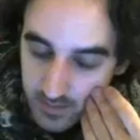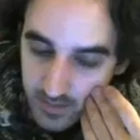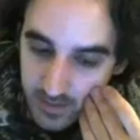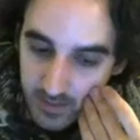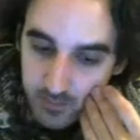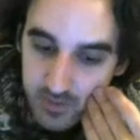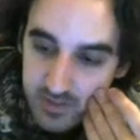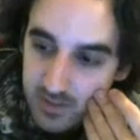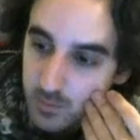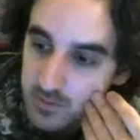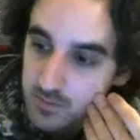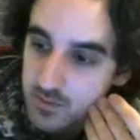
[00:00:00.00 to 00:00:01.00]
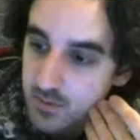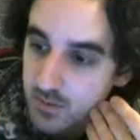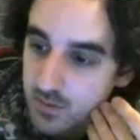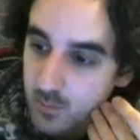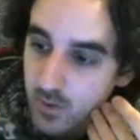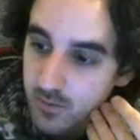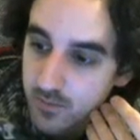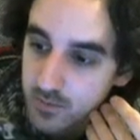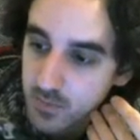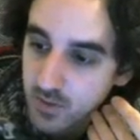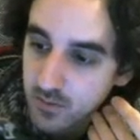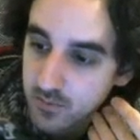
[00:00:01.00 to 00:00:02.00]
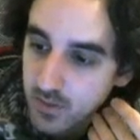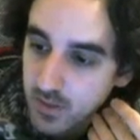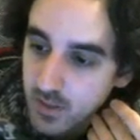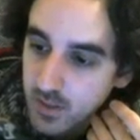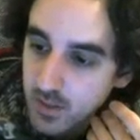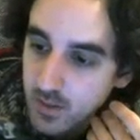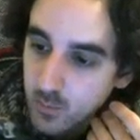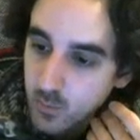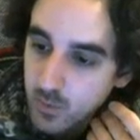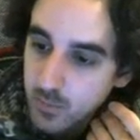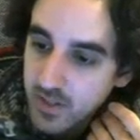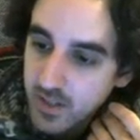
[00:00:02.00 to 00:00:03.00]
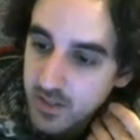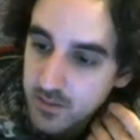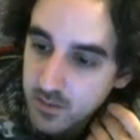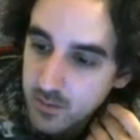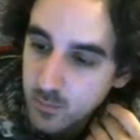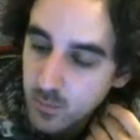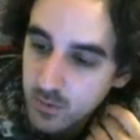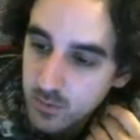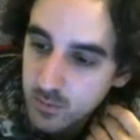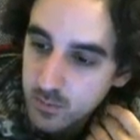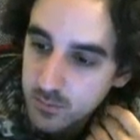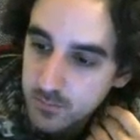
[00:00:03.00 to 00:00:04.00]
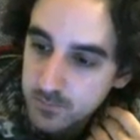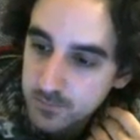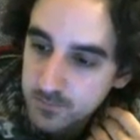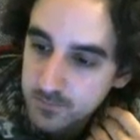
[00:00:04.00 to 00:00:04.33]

Yeah, right now we're using only one for both. We might actually want to